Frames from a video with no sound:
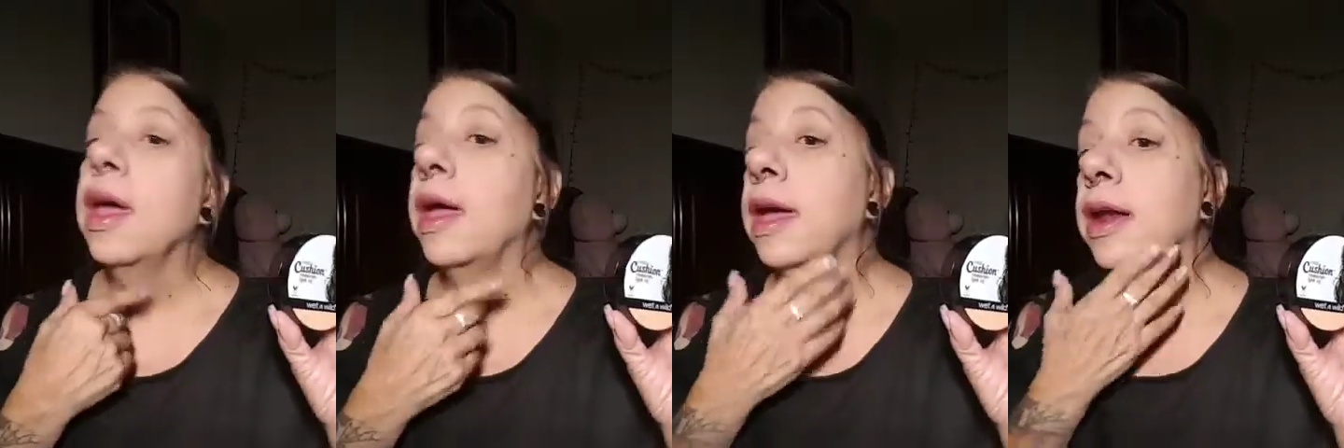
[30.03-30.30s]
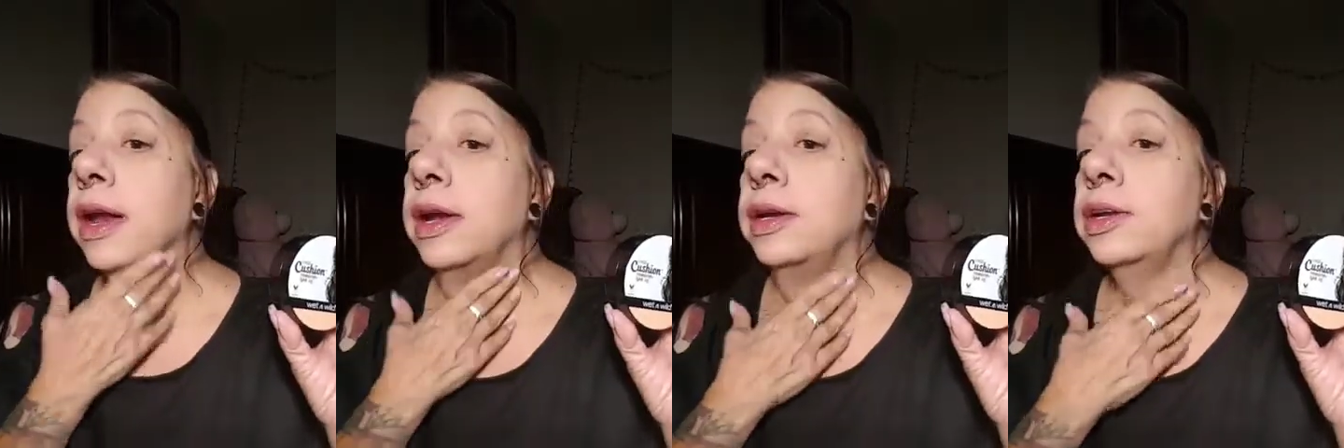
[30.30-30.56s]

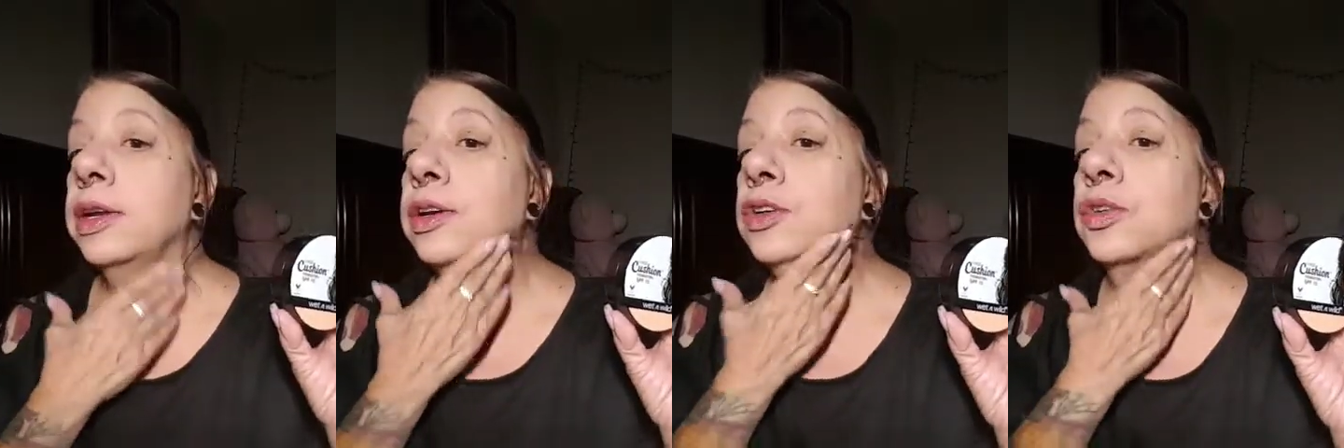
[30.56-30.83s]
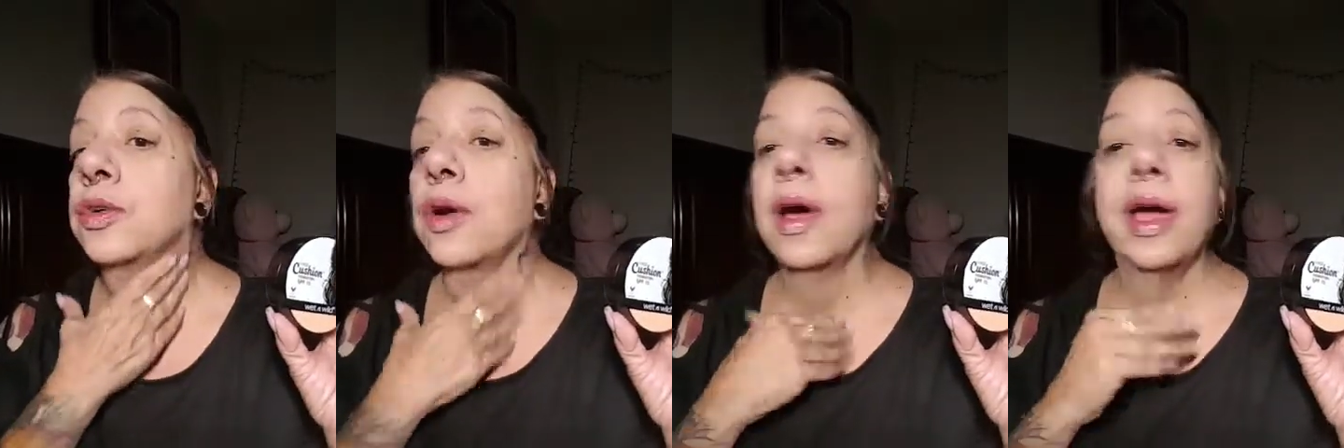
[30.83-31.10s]
And I did
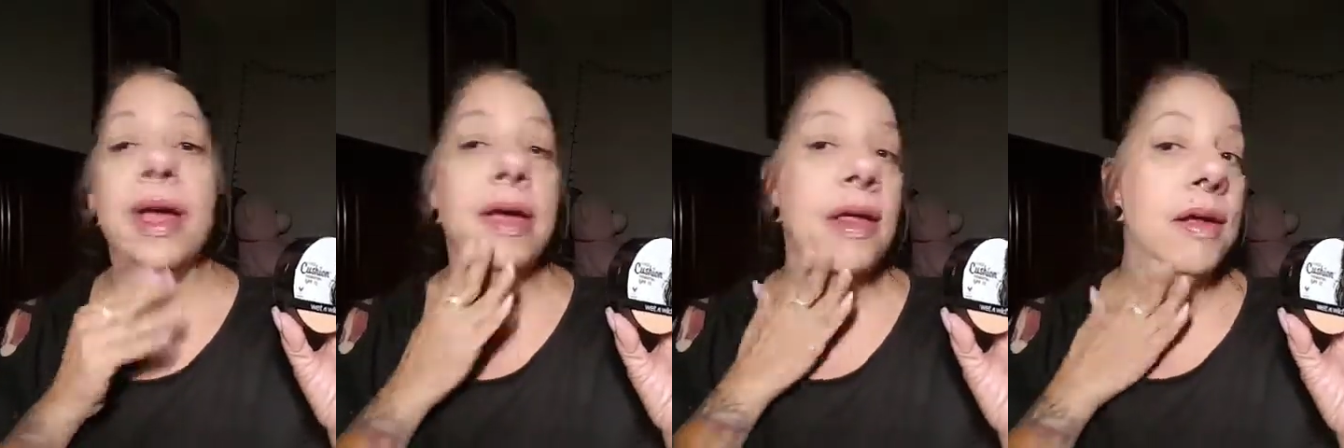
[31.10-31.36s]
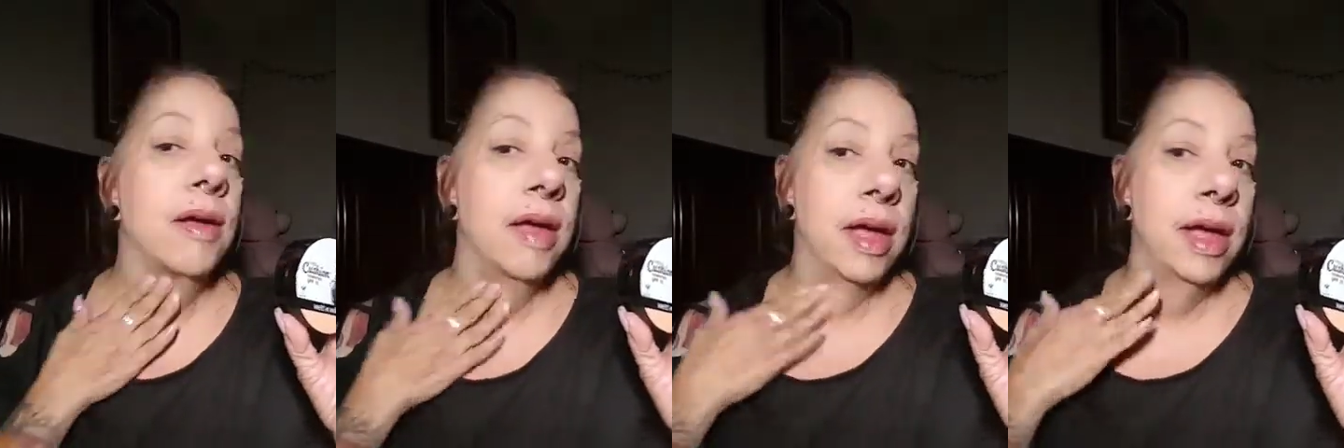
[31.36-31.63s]
try
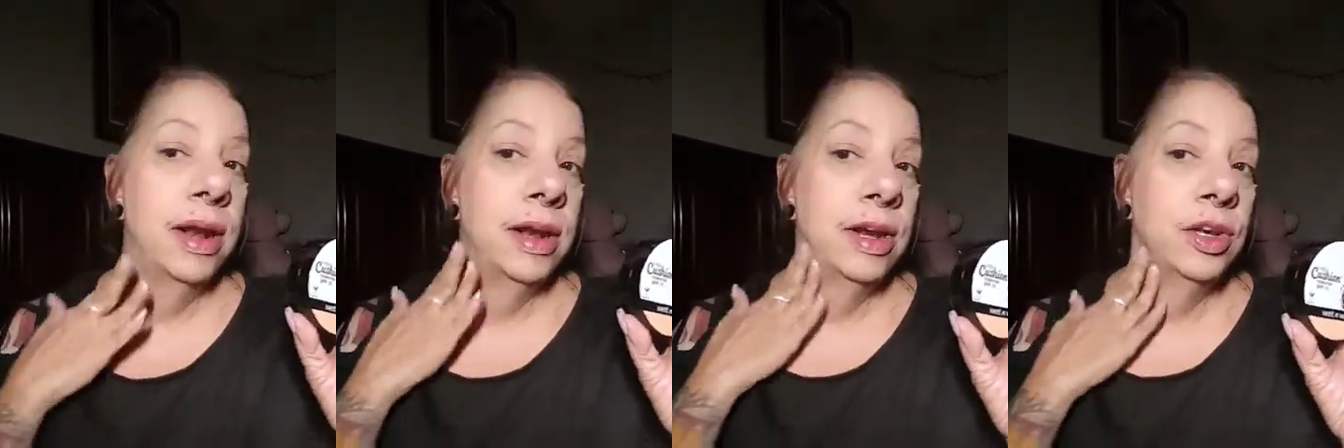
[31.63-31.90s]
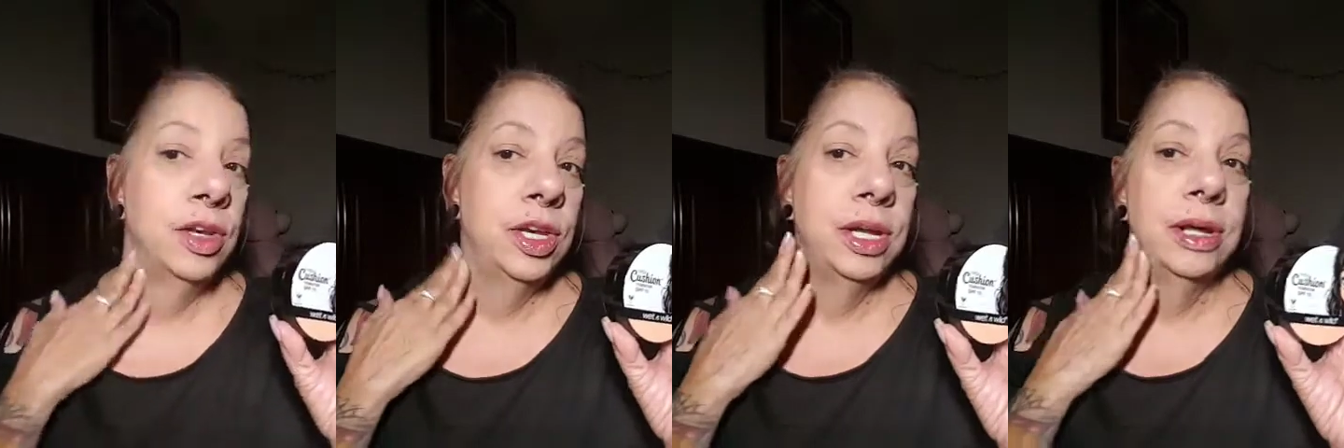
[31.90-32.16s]
it, and
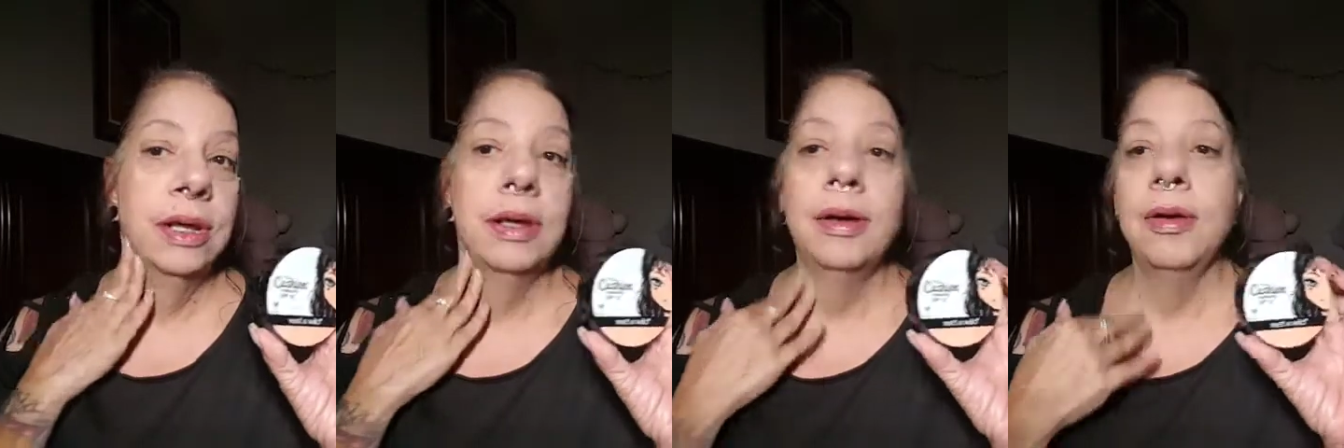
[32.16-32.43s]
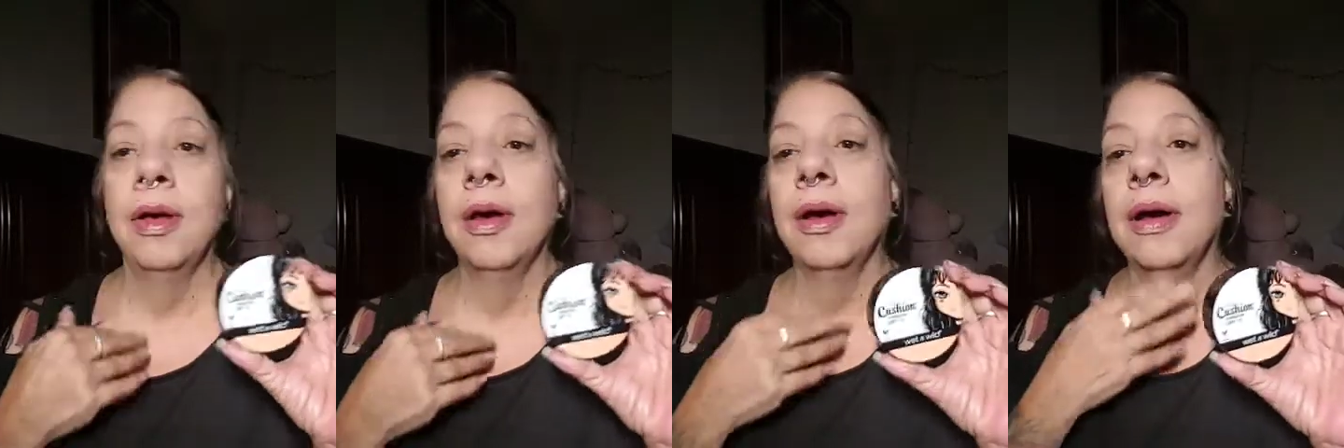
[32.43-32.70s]
it
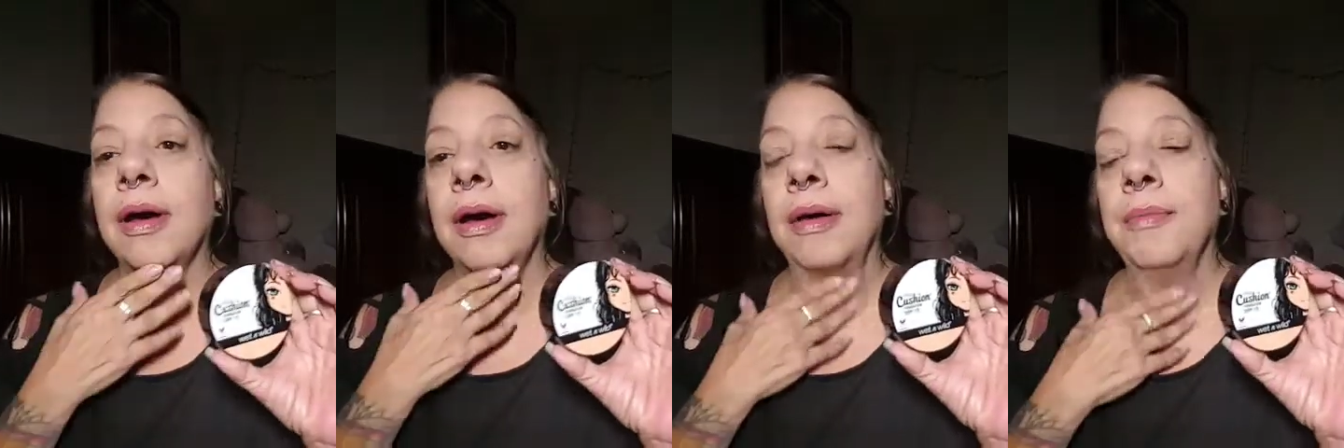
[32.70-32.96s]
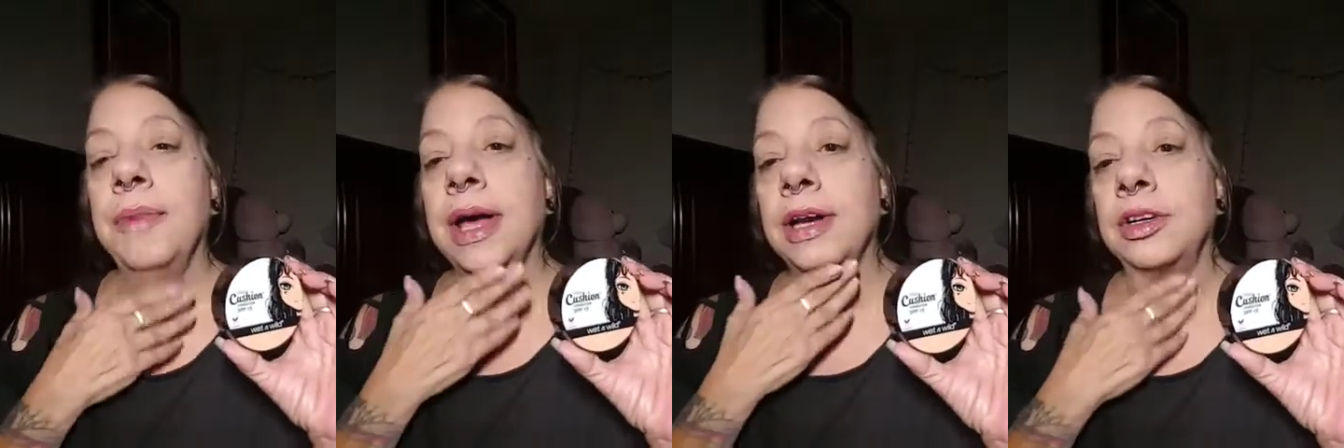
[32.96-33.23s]
did
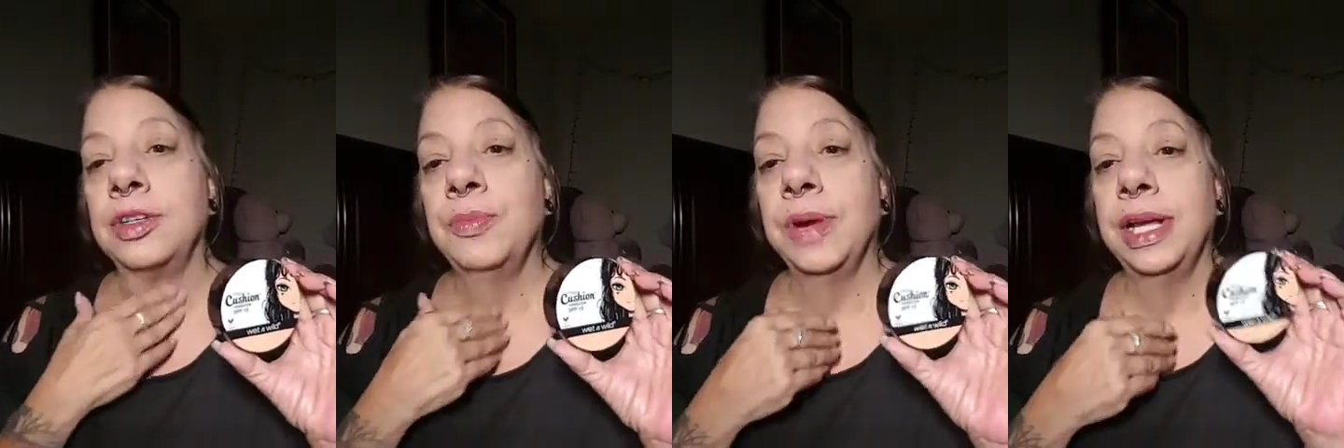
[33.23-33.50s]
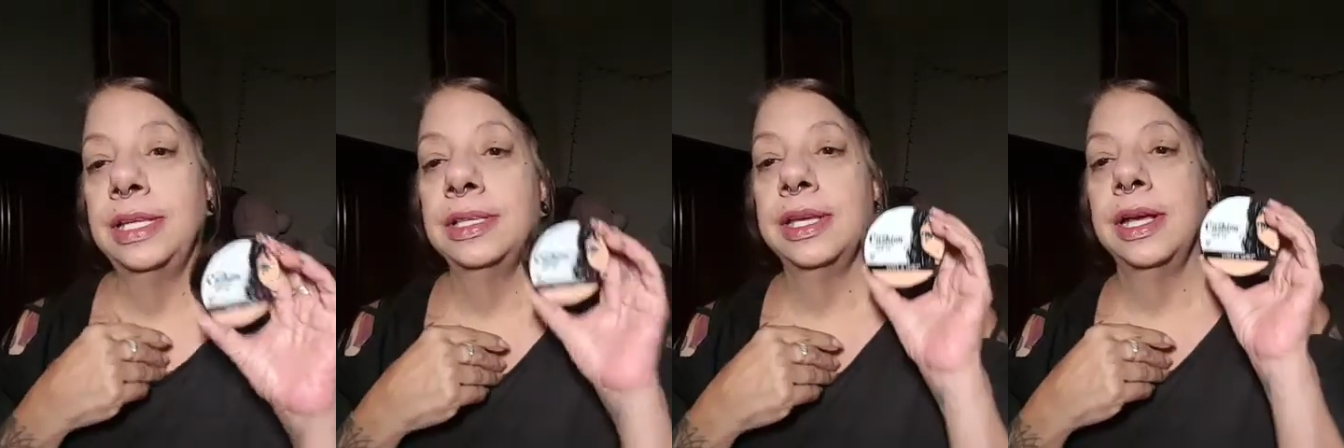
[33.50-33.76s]
match
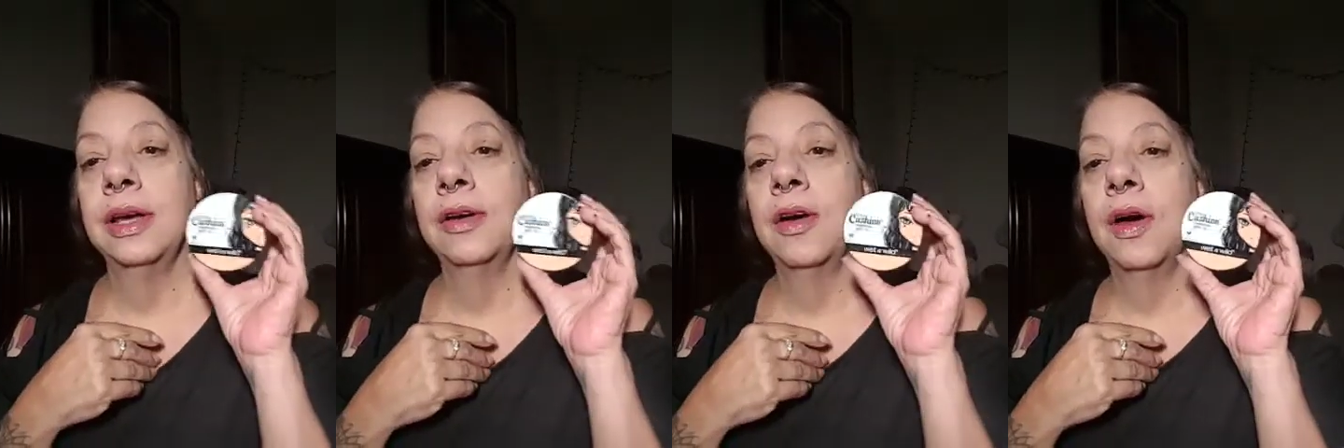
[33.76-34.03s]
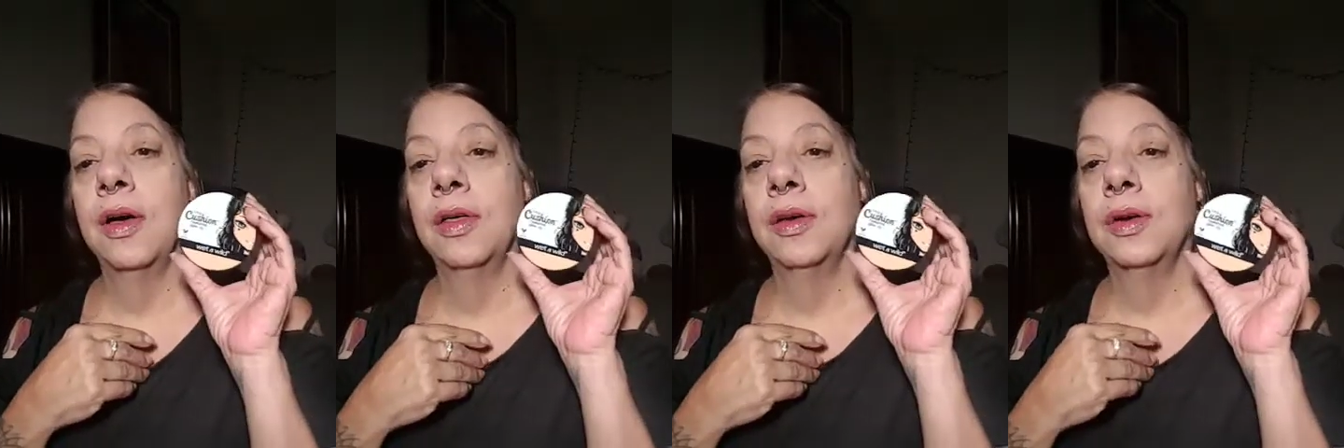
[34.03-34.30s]
my skin
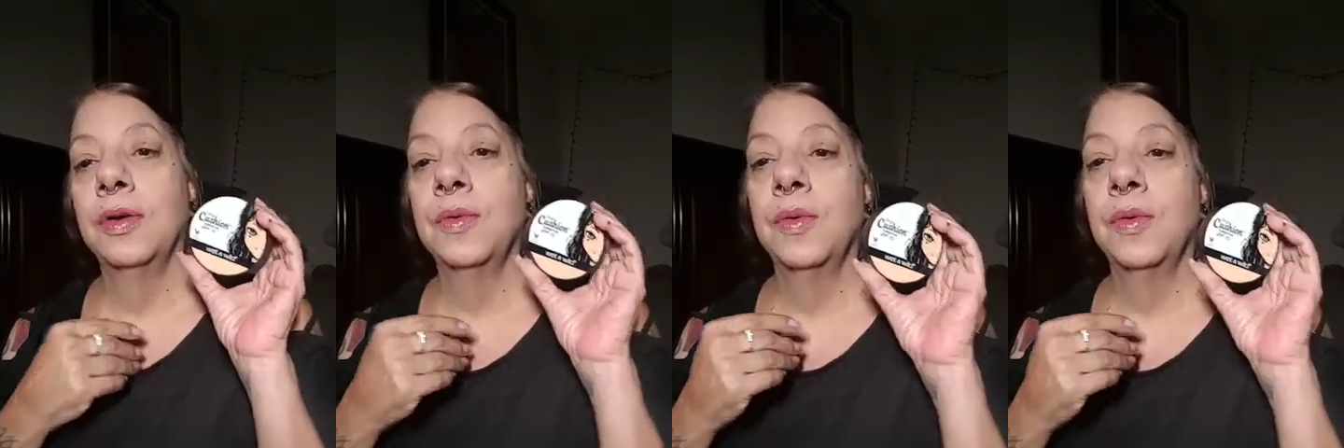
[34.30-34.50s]
color,